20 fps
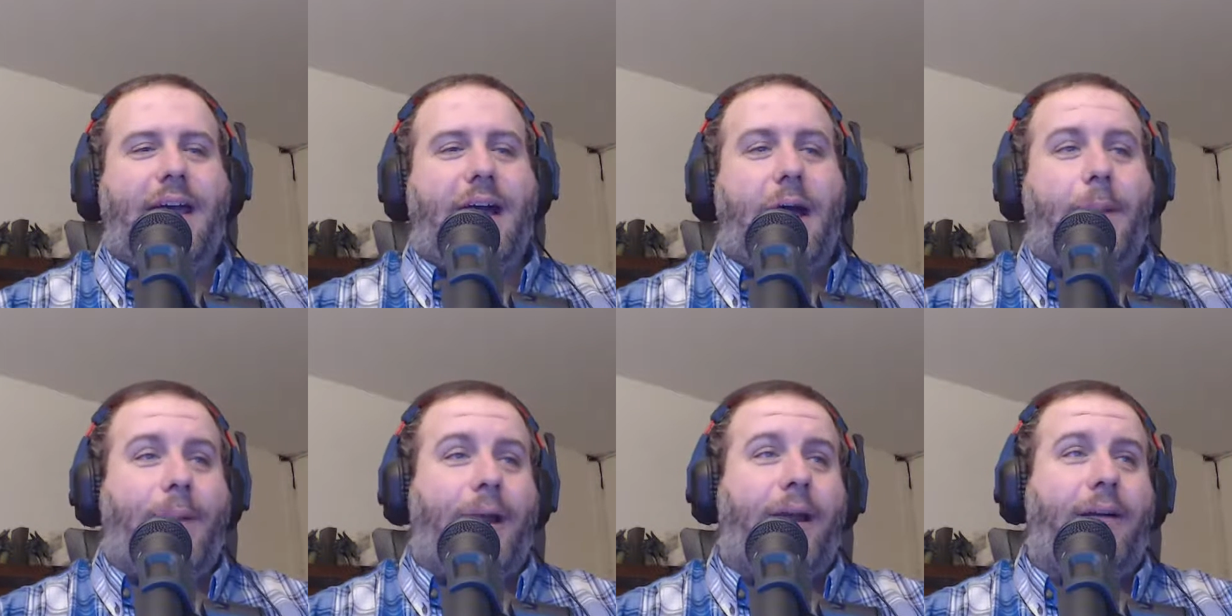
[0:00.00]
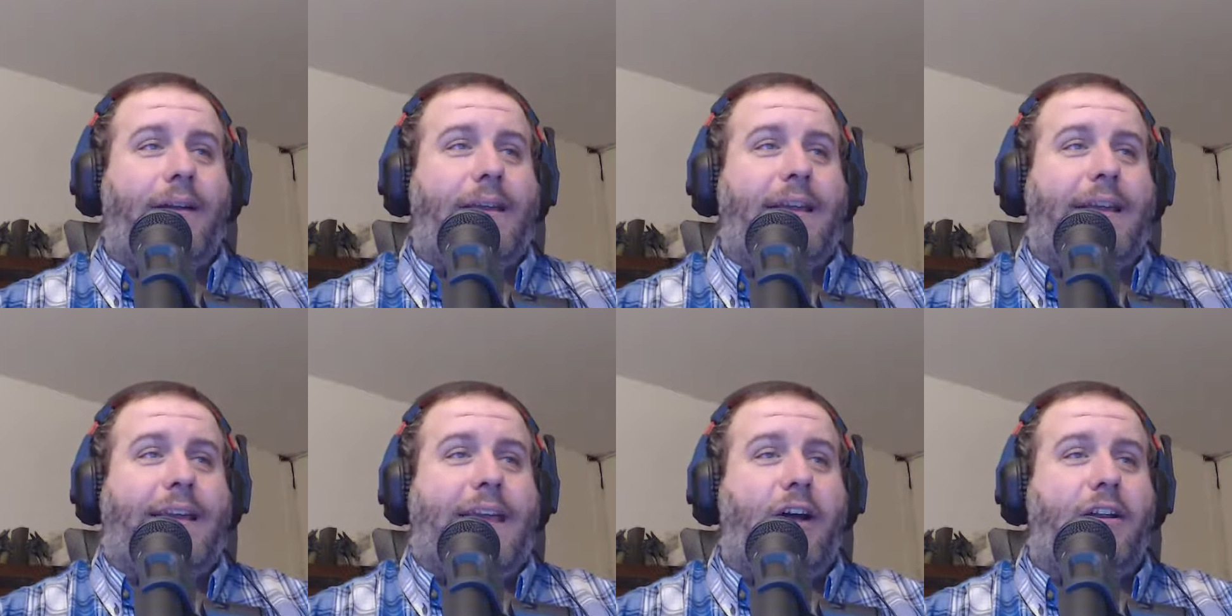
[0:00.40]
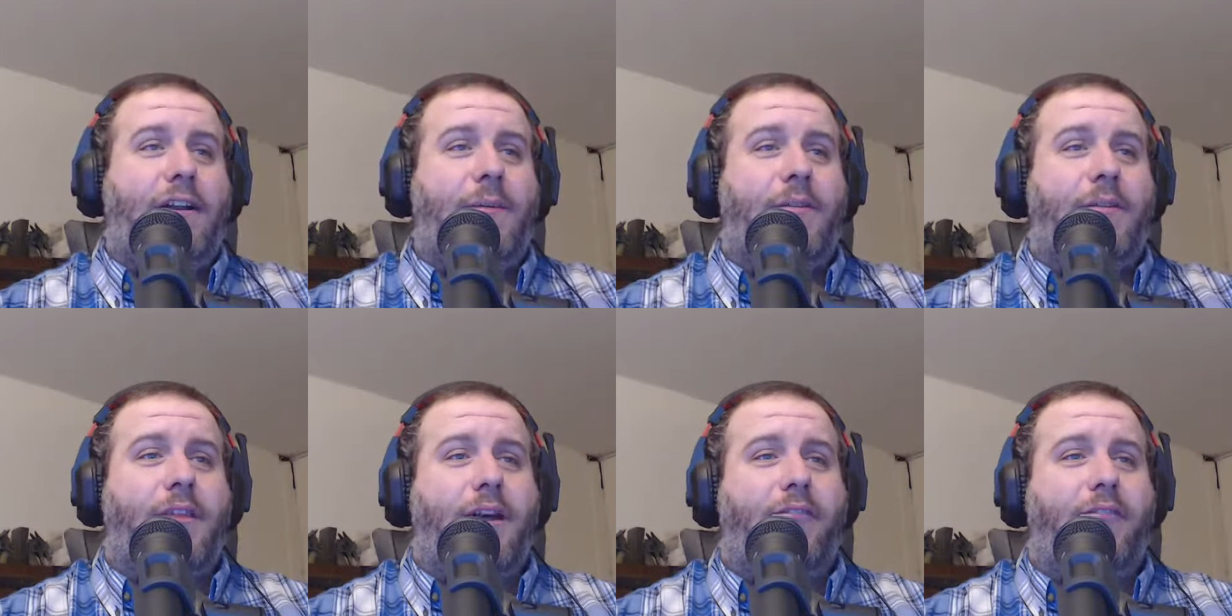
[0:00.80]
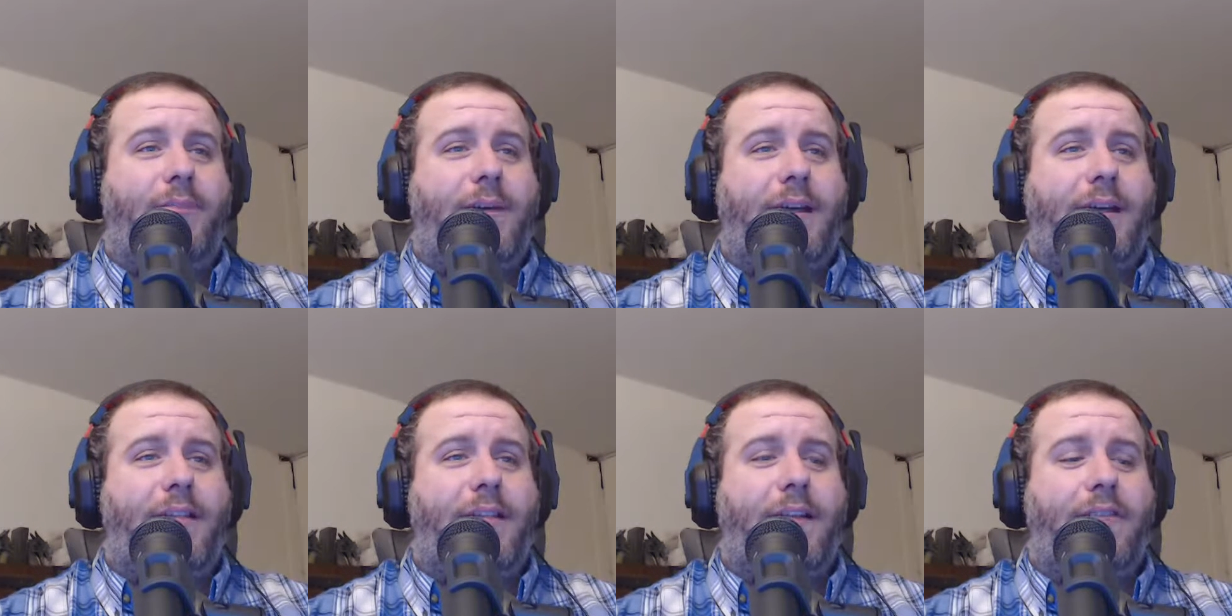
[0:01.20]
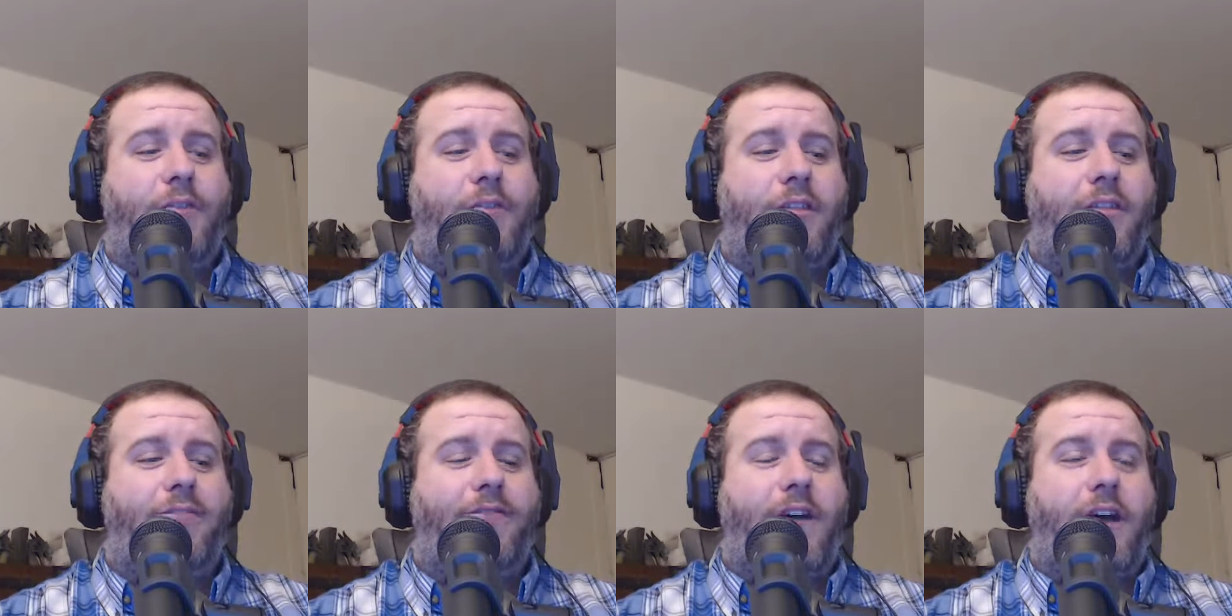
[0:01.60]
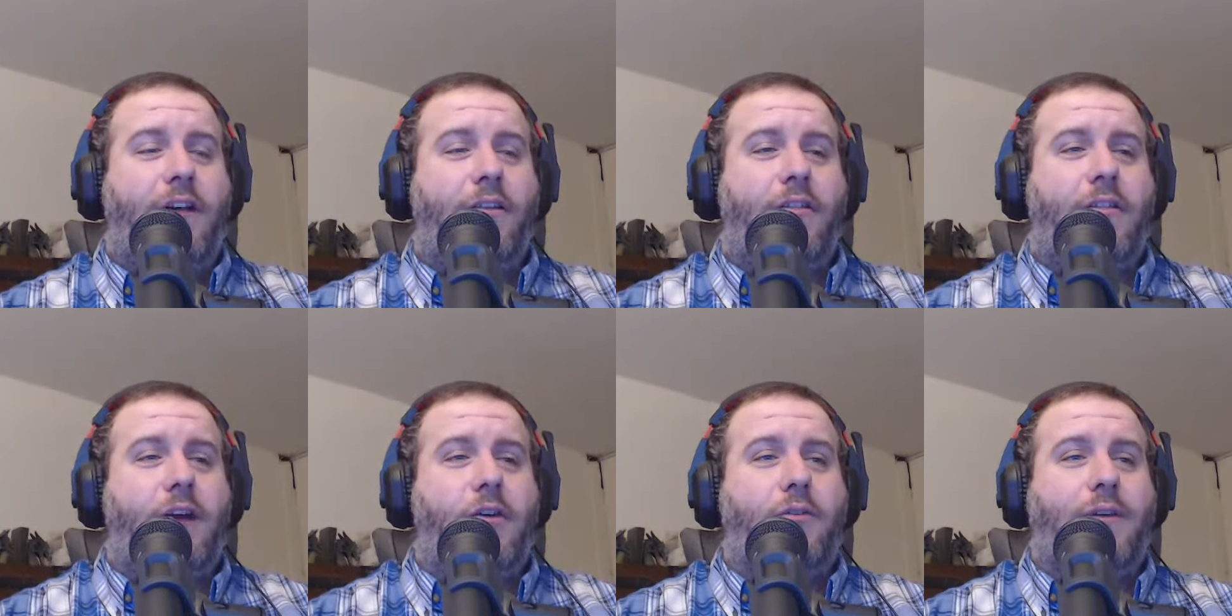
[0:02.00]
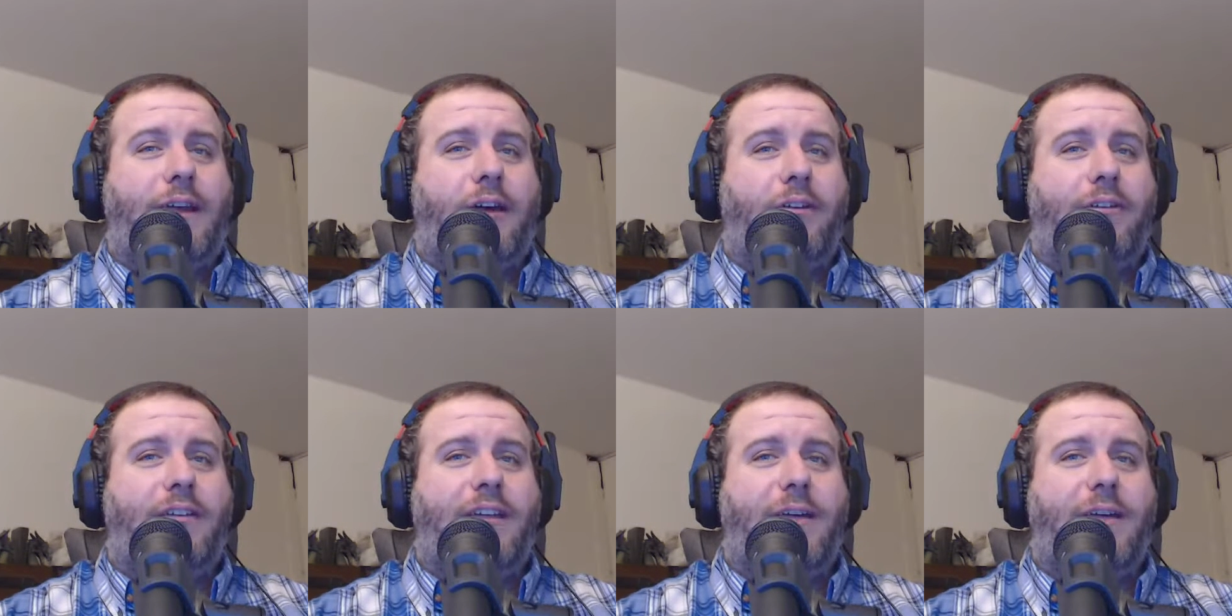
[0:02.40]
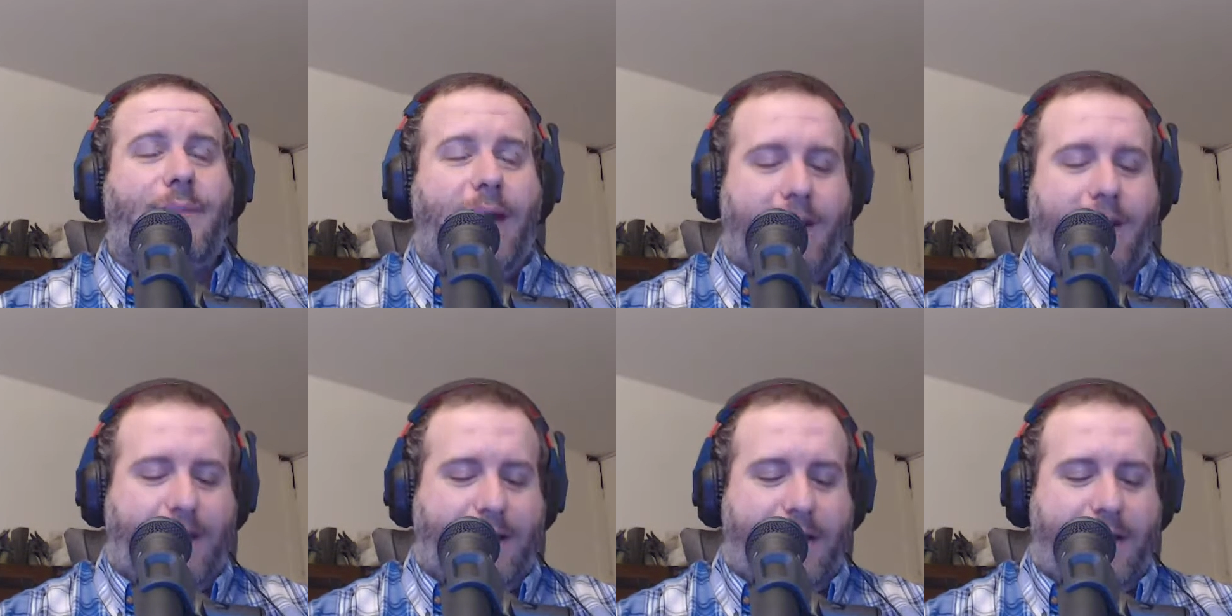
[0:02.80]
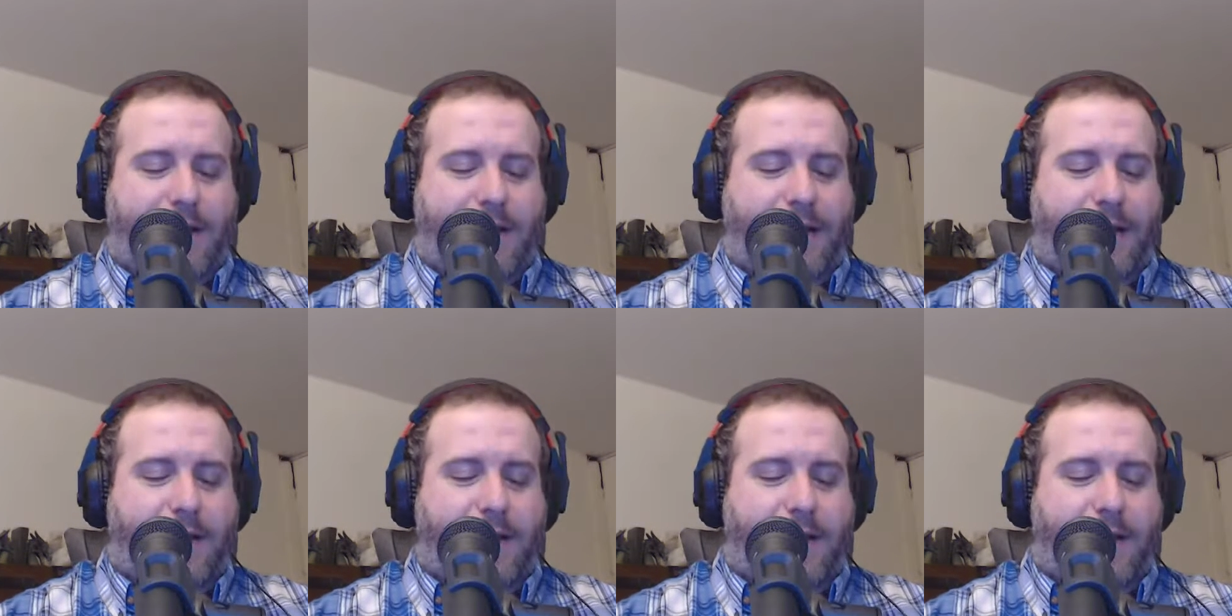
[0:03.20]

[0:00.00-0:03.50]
Apparently he killed himself because he felt so guilty about it because he had a